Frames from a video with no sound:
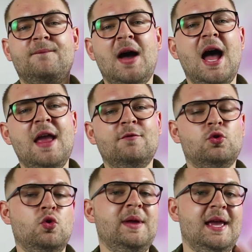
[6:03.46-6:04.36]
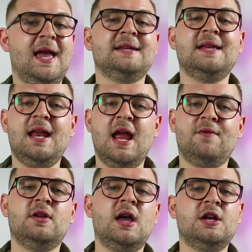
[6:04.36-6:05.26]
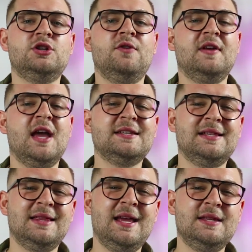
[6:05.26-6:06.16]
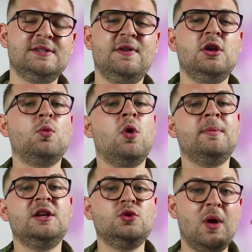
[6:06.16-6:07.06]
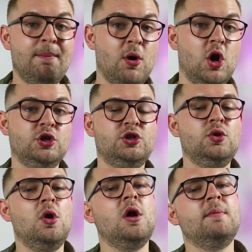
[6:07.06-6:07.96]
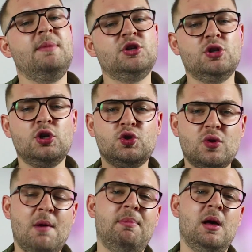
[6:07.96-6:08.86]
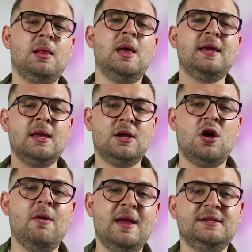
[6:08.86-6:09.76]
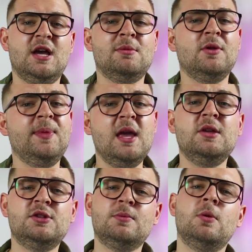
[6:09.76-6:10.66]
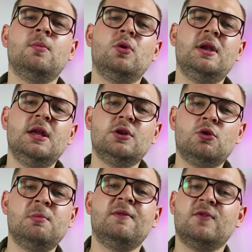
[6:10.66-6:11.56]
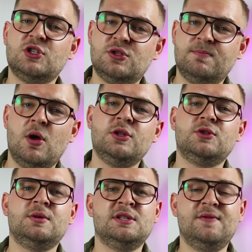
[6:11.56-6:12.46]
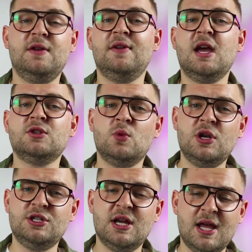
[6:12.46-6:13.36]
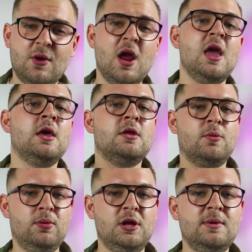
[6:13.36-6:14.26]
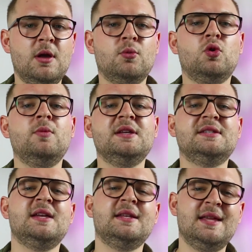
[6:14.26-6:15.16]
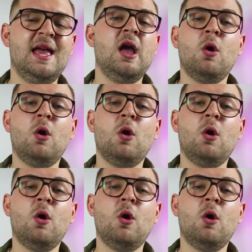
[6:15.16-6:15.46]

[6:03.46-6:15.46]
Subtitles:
5 grooming hacks that every guy should. If you guys like this video and want me to do a part 2, be sure to drop a like and comment down below. Thank you to Meridian Grooming for sponsoring this video. If you guys want to check out their premium grooming set